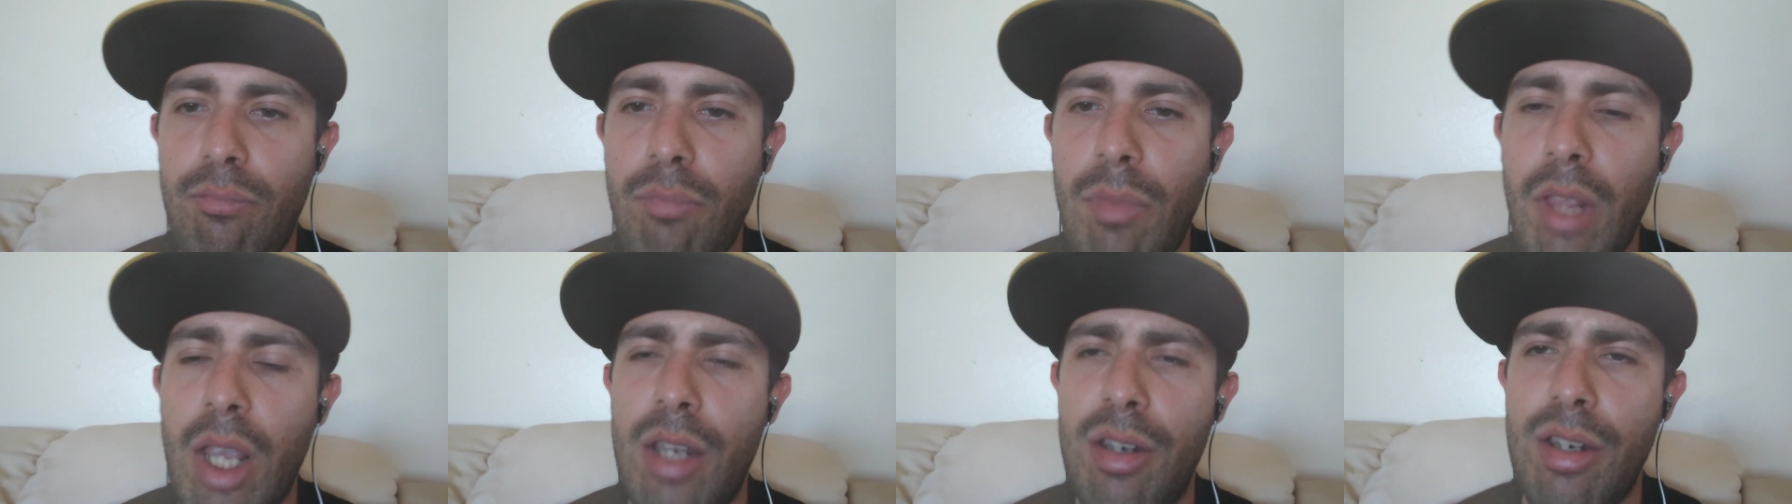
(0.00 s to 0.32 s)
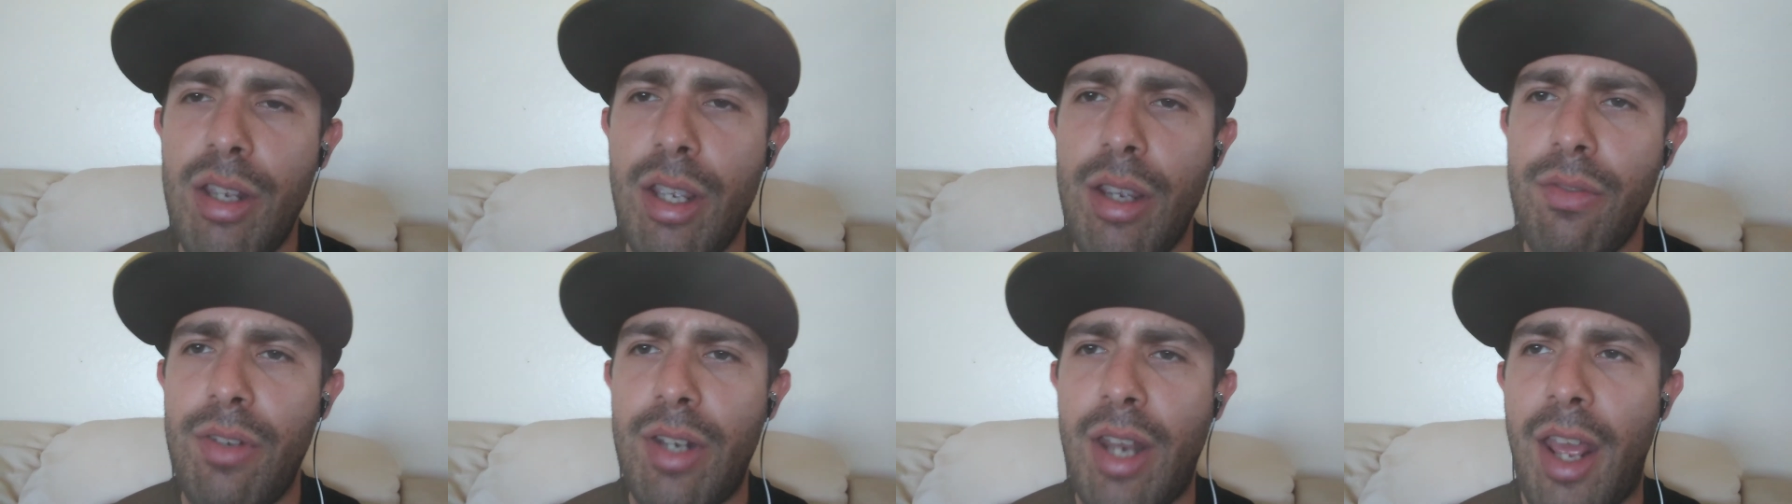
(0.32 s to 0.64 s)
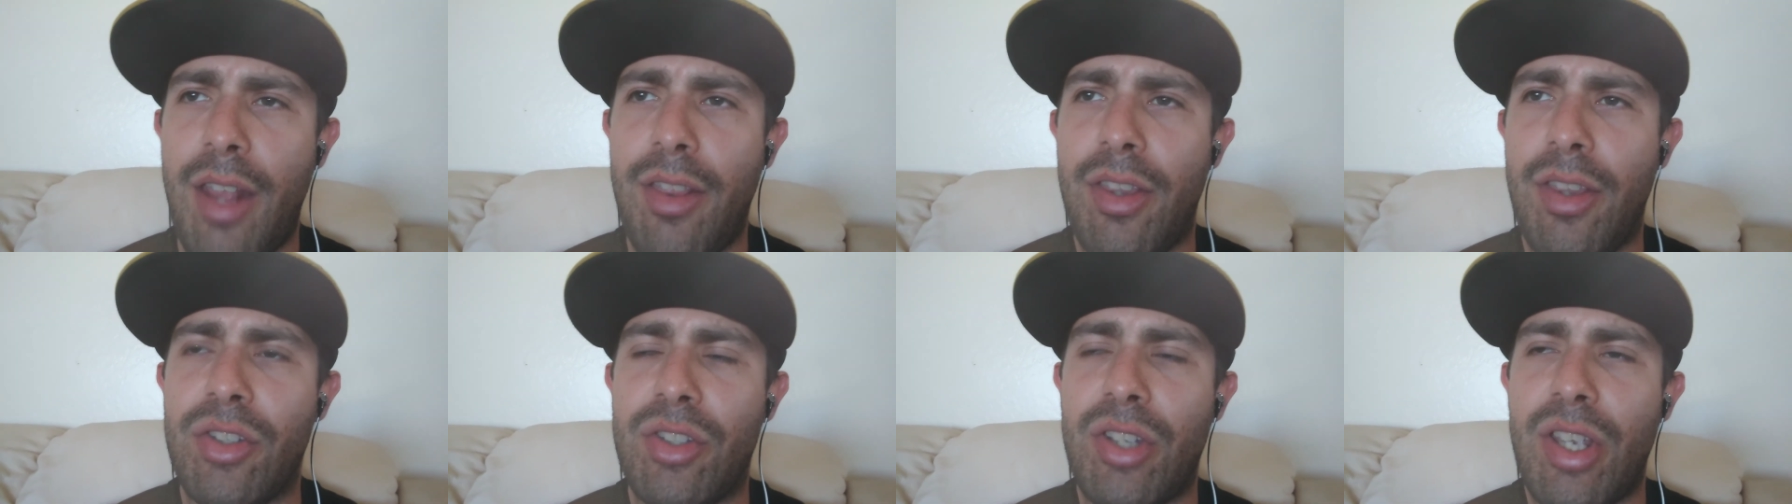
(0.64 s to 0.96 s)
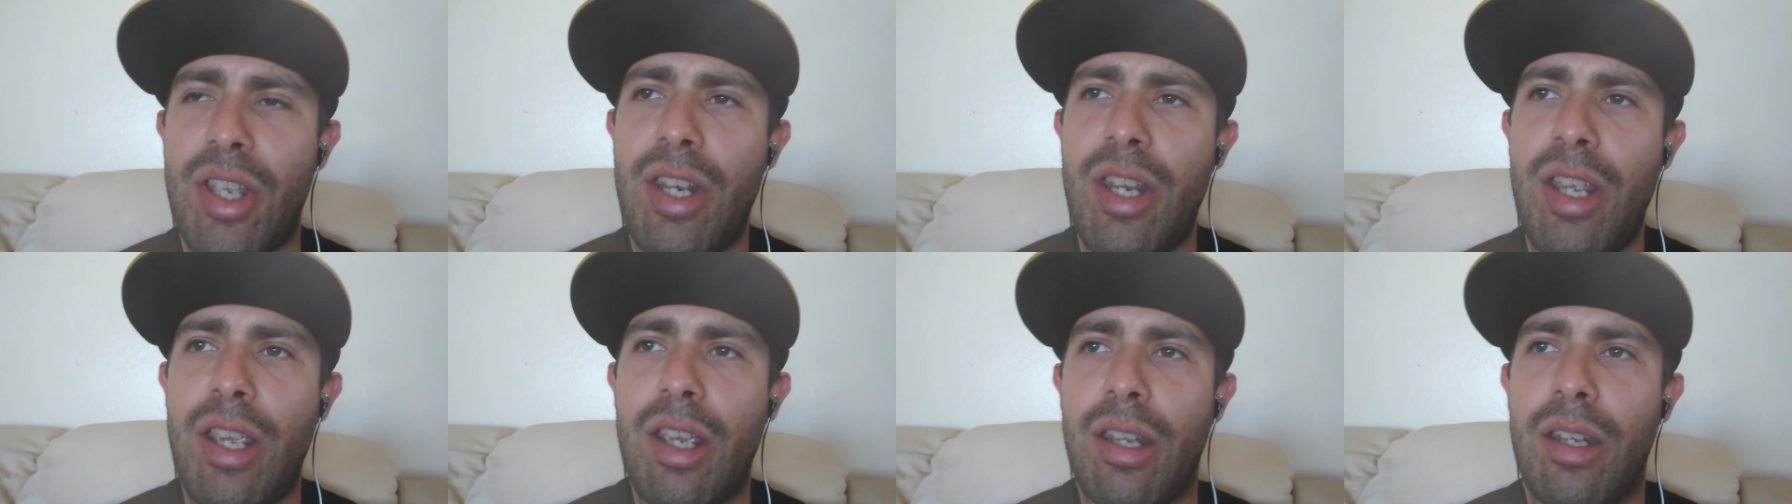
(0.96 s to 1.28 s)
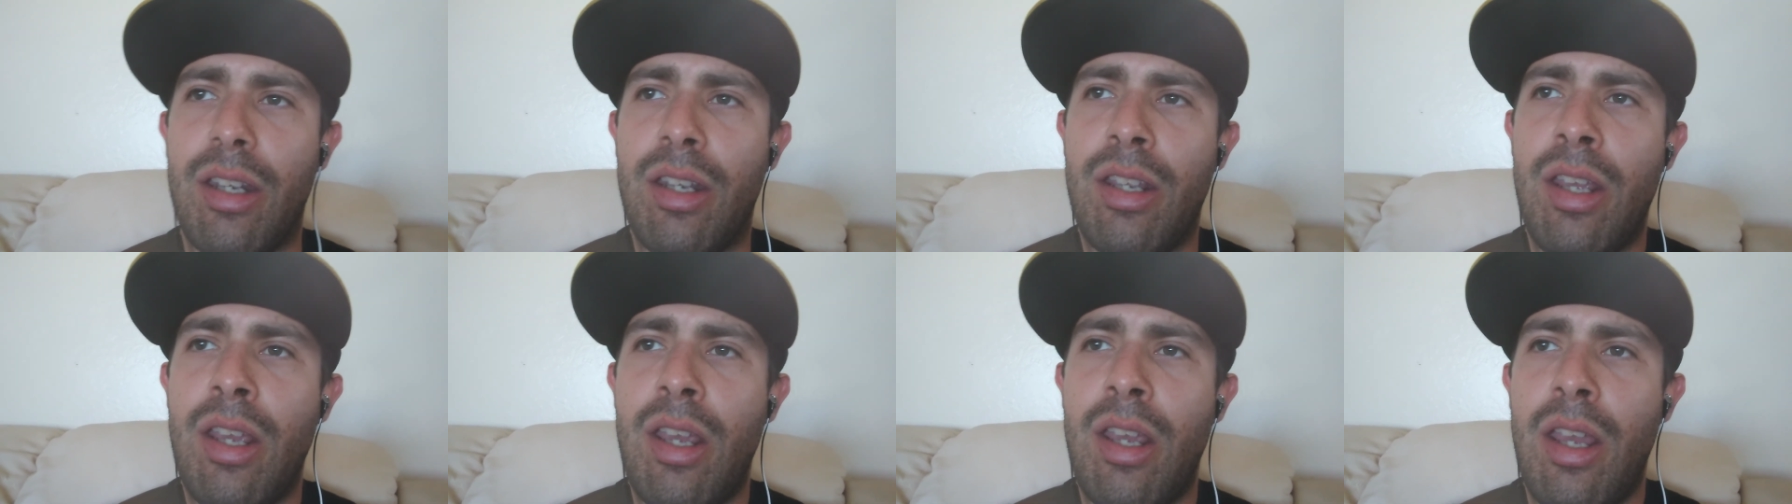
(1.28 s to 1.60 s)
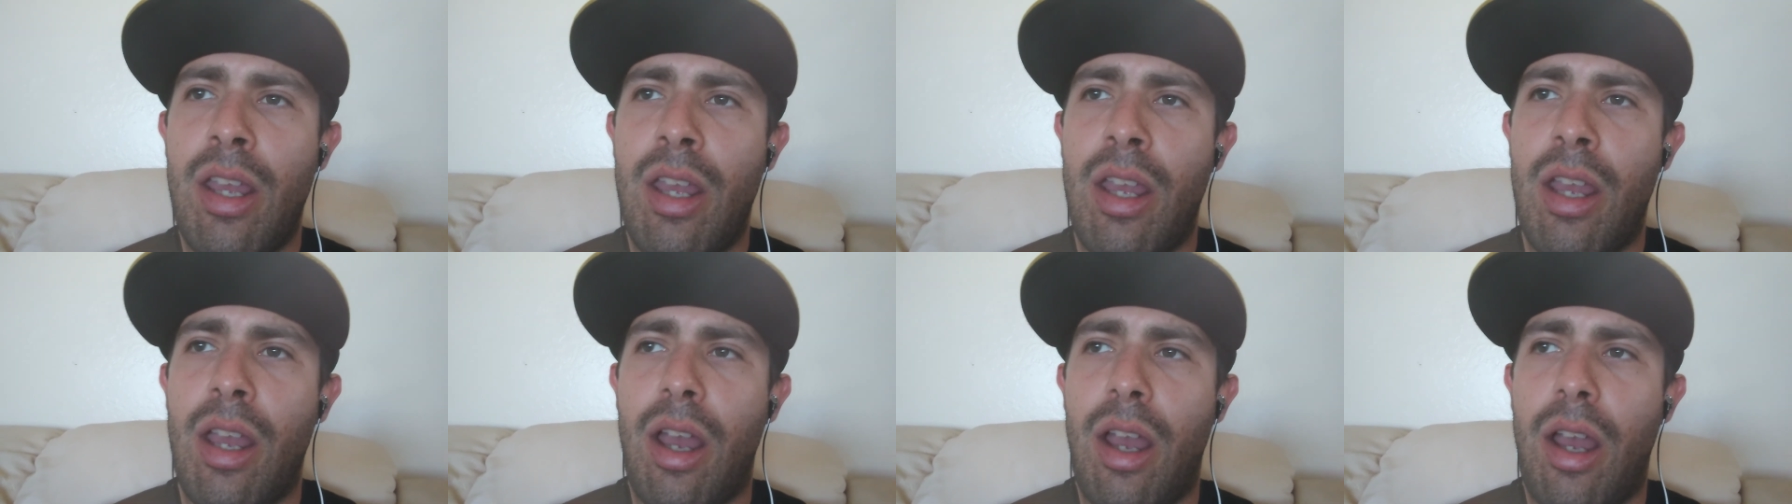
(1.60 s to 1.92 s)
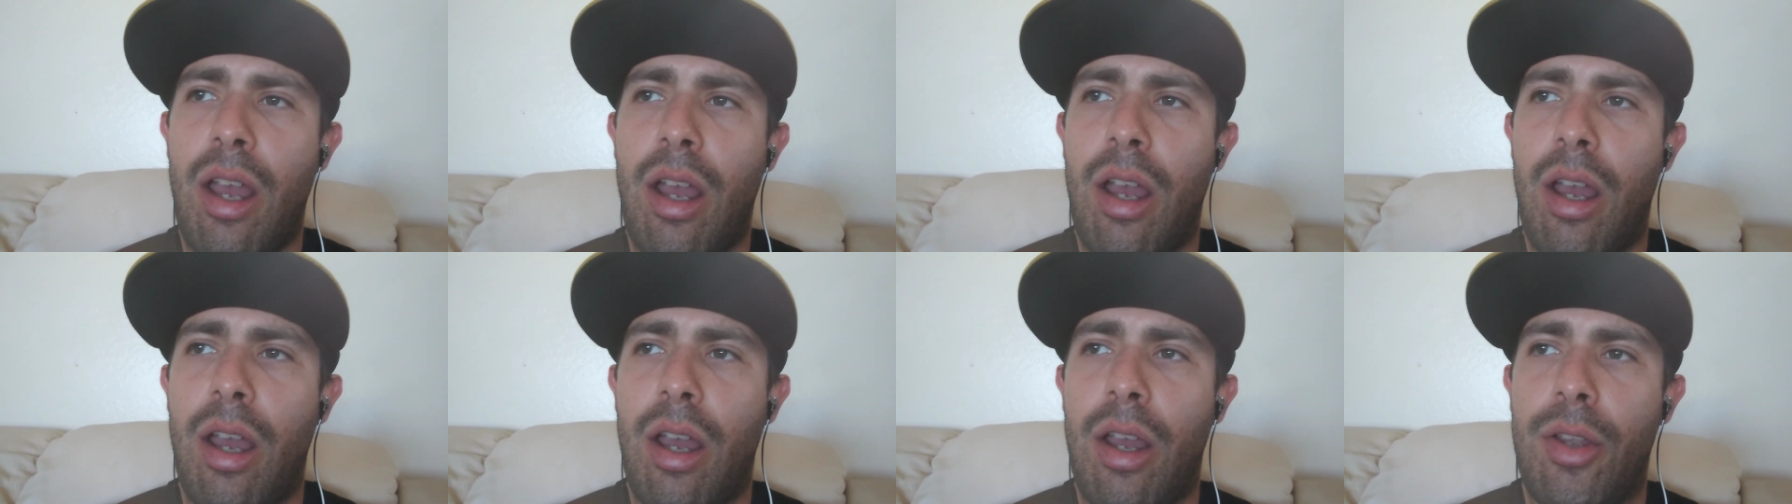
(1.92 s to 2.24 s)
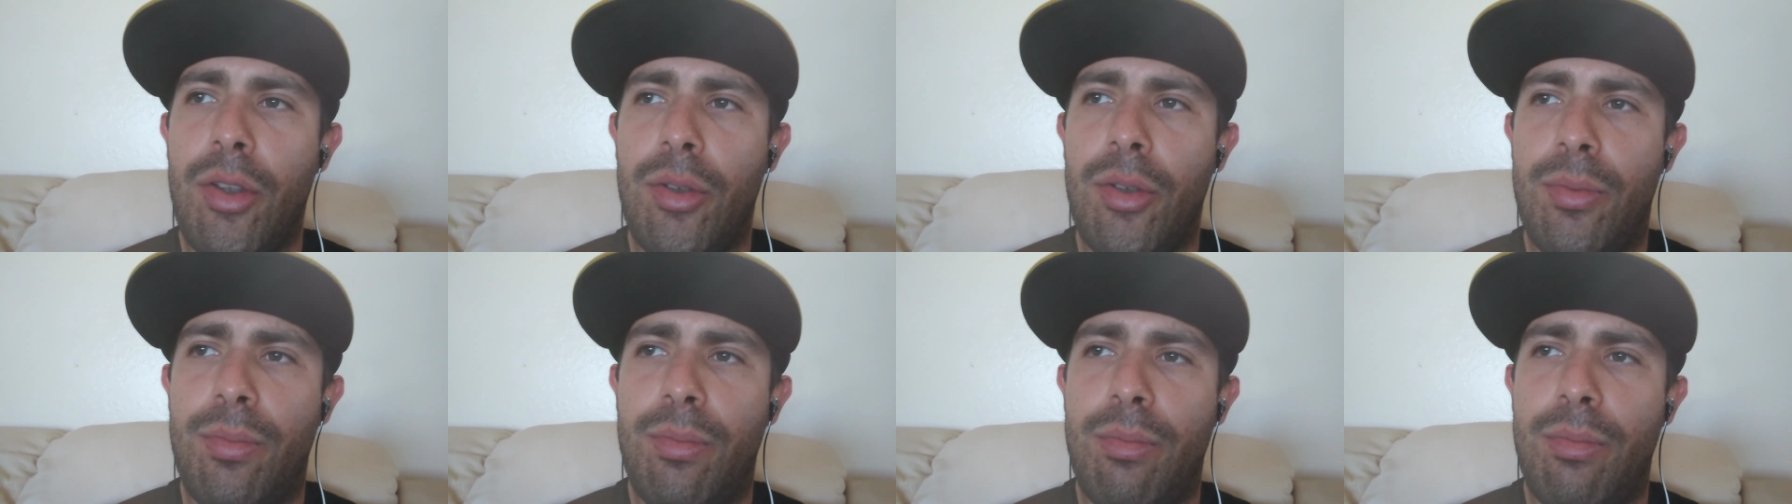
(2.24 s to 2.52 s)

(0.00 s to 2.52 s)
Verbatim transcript: And you even had this idiot, uh,